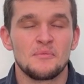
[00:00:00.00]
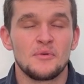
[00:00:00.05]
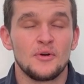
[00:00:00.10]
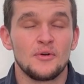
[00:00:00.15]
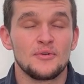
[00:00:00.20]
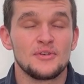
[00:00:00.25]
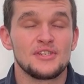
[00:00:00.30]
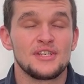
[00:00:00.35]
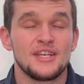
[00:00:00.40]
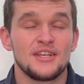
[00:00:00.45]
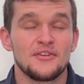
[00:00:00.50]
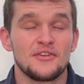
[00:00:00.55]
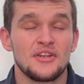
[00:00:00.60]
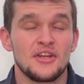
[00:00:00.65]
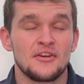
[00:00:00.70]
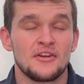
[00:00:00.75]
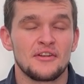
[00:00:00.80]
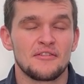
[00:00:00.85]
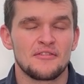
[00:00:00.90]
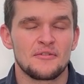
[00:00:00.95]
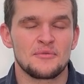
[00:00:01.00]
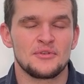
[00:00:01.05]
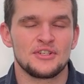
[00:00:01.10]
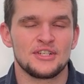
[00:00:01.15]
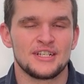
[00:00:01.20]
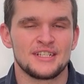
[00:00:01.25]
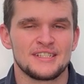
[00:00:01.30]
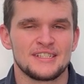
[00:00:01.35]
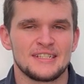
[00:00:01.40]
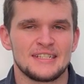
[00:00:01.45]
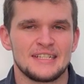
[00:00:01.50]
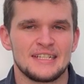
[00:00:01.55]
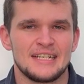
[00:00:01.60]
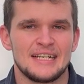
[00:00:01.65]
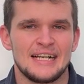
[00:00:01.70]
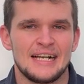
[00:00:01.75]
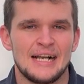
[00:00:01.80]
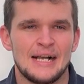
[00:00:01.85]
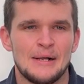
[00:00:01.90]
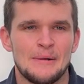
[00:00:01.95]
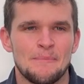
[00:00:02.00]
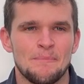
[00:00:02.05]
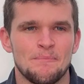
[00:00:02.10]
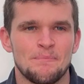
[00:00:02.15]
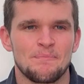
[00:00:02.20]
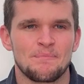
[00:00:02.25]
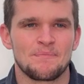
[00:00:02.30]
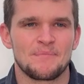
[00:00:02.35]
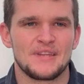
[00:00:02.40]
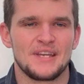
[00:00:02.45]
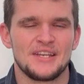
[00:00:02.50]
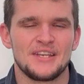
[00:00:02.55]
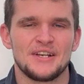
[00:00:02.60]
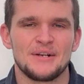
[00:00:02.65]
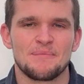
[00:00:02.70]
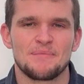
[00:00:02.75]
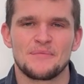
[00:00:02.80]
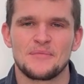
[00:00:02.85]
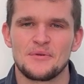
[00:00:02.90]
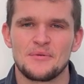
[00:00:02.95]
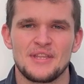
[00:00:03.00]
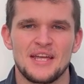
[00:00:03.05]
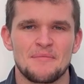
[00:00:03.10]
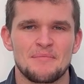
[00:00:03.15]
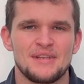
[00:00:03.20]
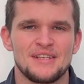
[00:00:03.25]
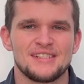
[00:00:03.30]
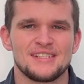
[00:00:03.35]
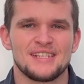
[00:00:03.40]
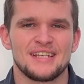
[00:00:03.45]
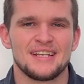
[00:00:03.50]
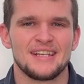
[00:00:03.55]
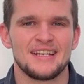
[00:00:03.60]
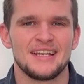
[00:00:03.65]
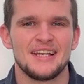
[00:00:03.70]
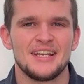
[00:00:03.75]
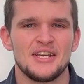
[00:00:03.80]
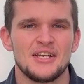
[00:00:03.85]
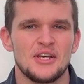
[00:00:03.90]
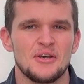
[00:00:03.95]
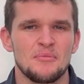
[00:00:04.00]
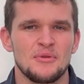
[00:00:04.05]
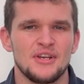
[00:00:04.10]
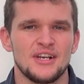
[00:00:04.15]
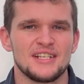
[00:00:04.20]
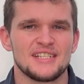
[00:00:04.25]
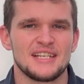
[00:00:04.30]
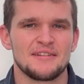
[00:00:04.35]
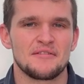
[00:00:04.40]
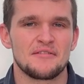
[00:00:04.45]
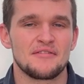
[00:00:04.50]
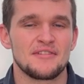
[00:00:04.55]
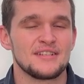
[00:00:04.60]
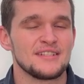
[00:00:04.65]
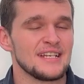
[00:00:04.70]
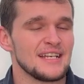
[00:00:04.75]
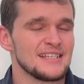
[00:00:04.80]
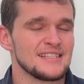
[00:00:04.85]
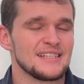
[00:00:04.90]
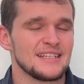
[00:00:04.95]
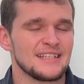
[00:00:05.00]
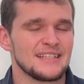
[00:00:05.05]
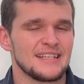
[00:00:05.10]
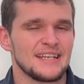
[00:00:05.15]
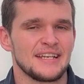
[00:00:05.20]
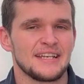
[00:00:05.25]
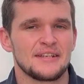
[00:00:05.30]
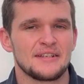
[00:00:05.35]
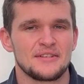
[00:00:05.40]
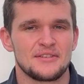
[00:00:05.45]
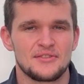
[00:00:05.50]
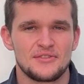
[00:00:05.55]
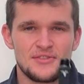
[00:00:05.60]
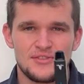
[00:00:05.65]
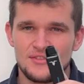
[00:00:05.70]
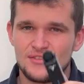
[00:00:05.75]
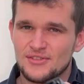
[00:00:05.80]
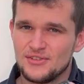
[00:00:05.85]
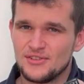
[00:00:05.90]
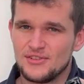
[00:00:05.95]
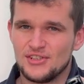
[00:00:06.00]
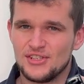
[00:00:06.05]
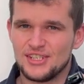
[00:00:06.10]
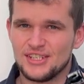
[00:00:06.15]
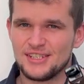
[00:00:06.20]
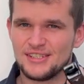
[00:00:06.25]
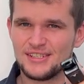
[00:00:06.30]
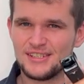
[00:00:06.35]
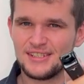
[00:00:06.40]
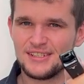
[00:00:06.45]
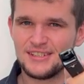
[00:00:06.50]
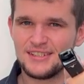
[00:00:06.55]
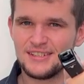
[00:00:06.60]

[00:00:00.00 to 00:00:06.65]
from you guys. Yeah, with that being said, hope you guys have a fantastic day. Cheers.